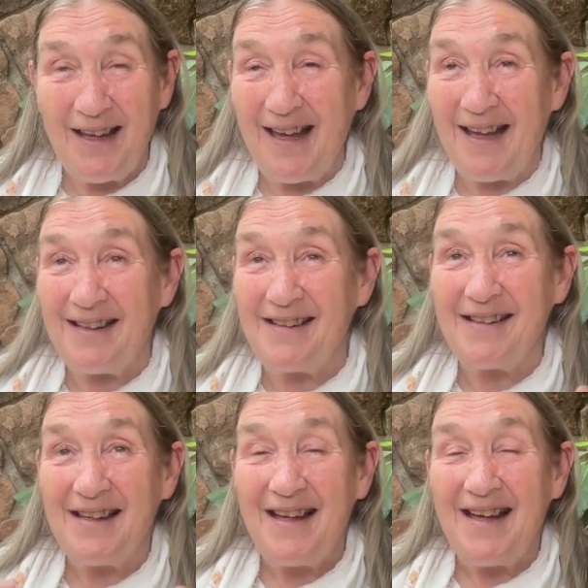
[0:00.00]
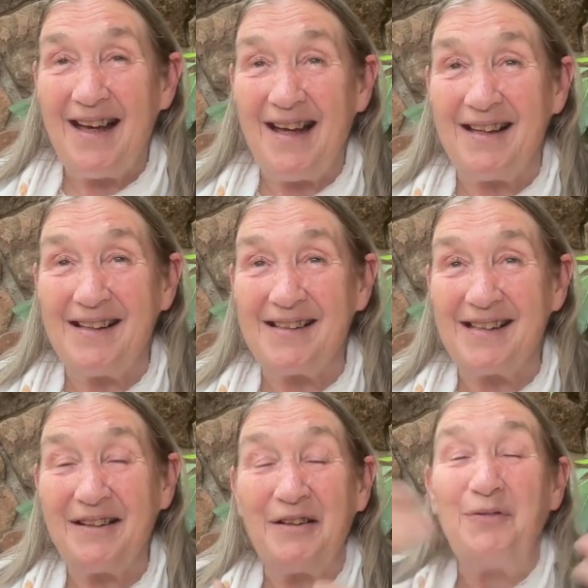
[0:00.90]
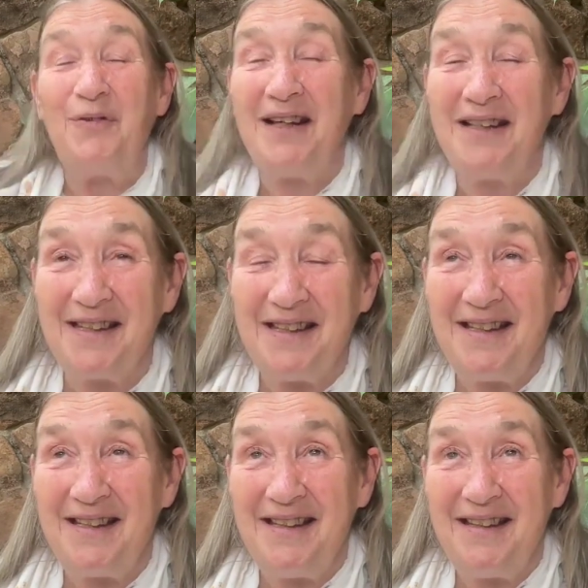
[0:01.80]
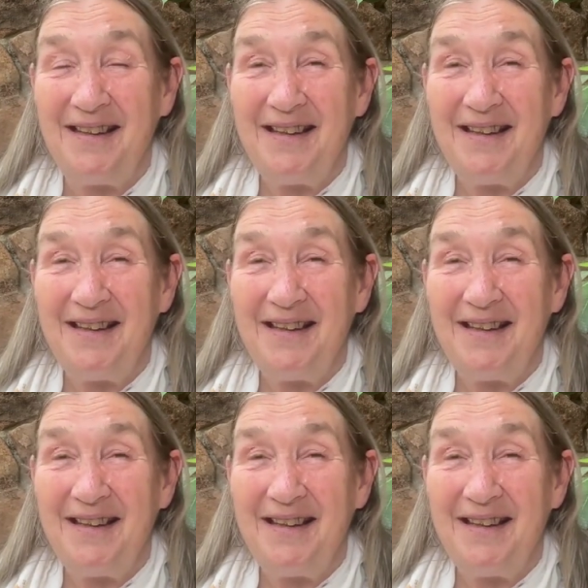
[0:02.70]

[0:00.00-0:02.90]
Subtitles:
and as an advitin,